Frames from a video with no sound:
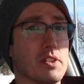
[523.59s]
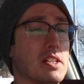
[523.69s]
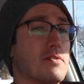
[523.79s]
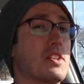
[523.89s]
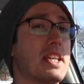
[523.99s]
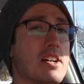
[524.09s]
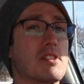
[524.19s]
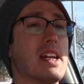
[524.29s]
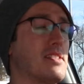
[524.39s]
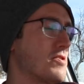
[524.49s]
You lift the
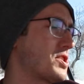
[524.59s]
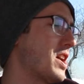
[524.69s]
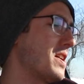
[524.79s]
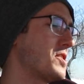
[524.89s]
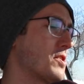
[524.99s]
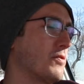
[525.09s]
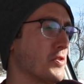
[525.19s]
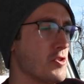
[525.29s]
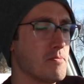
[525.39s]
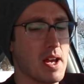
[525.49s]
tailgate, there's tons of
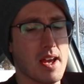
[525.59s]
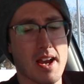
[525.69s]
room.